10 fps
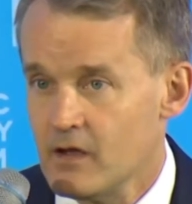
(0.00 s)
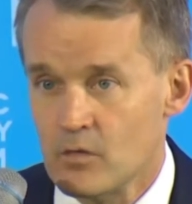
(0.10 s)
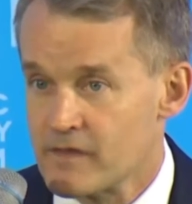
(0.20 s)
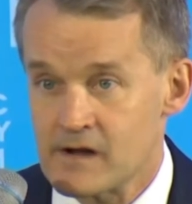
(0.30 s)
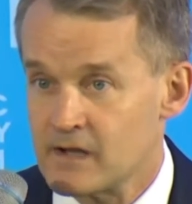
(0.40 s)

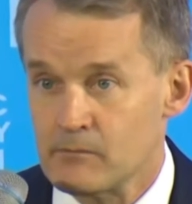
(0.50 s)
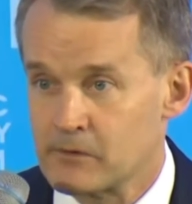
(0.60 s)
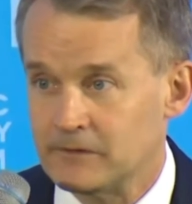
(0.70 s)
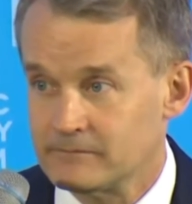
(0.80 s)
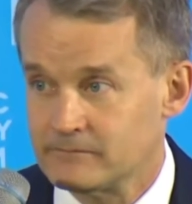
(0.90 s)
without
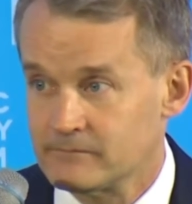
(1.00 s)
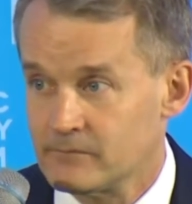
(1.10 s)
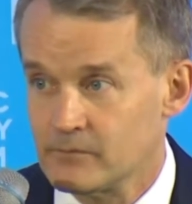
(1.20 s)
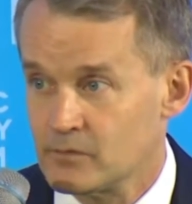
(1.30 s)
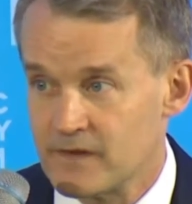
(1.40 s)
Alberta,
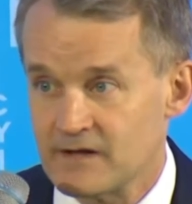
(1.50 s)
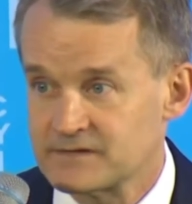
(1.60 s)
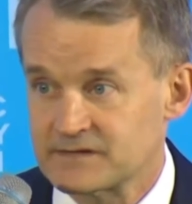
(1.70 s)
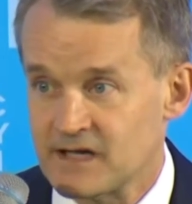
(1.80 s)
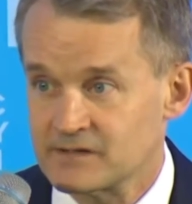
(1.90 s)
without
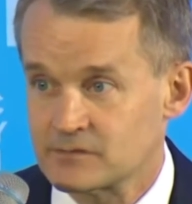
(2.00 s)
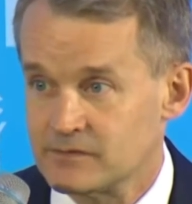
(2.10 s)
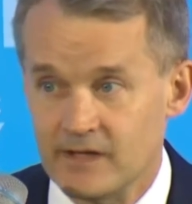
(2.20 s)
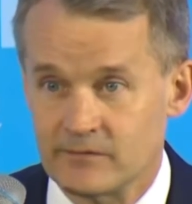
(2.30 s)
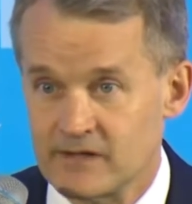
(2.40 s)

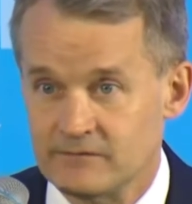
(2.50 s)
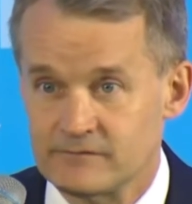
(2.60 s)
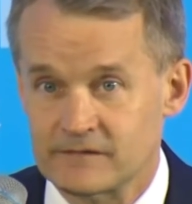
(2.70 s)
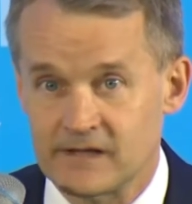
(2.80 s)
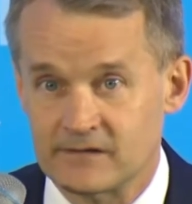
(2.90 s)
Saskatchewan, and without
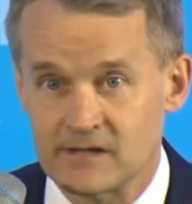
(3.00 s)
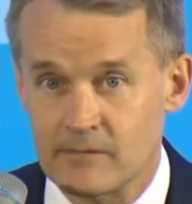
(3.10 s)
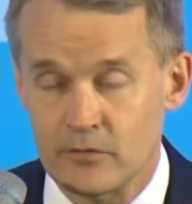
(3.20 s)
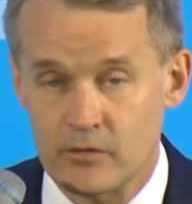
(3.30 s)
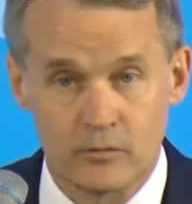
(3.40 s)
Newfoundland and
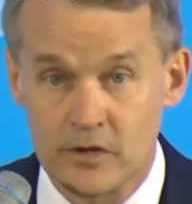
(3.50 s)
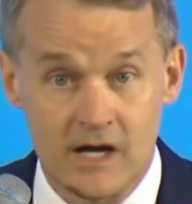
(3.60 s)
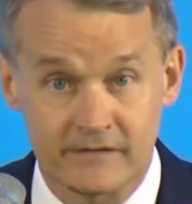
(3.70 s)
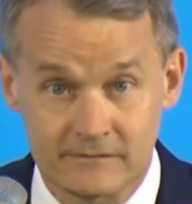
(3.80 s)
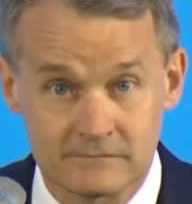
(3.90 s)
Labrador. We're not.